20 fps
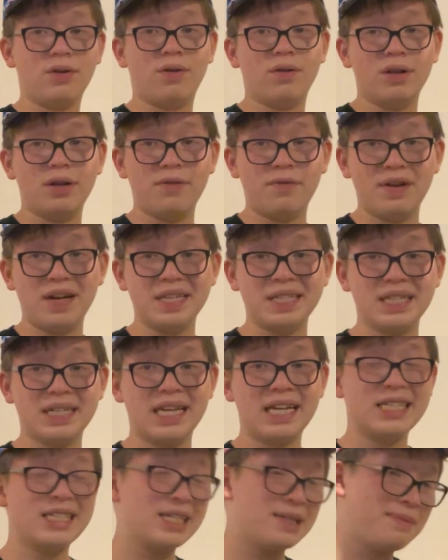the only reason
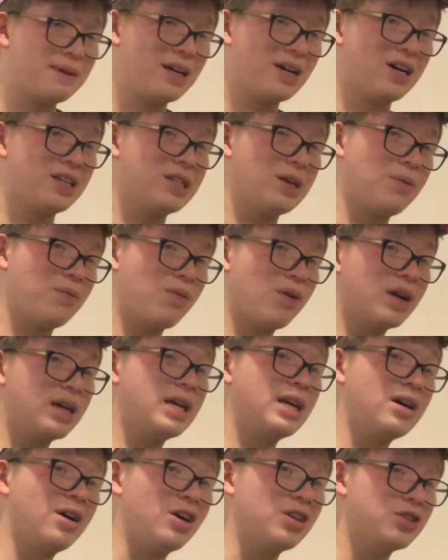is because I'm
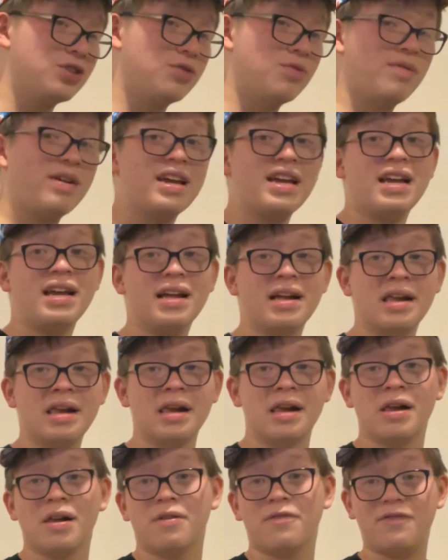working on 3
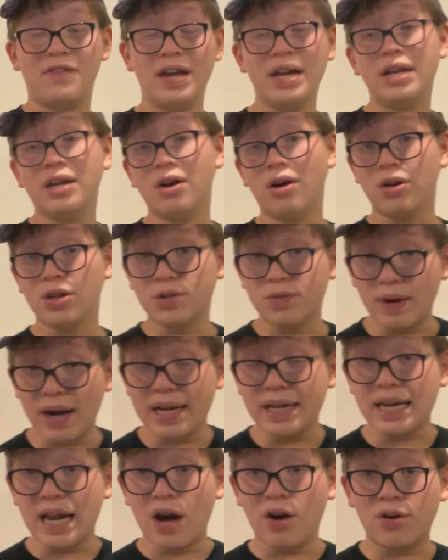videos
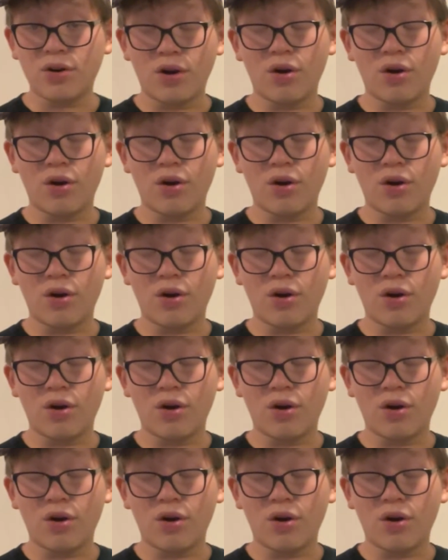right now